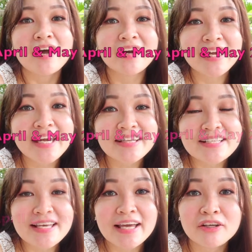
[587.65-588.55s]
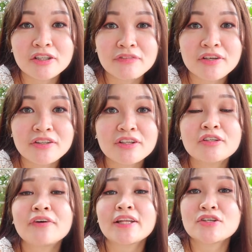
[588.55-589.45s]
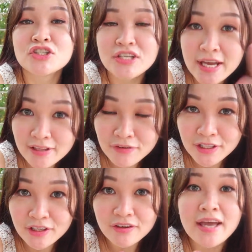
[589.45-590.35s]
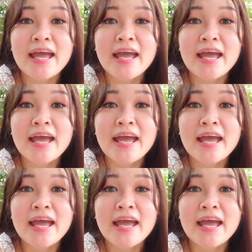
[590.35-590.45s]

Okay, that's the end of the video. Don't forget to share the video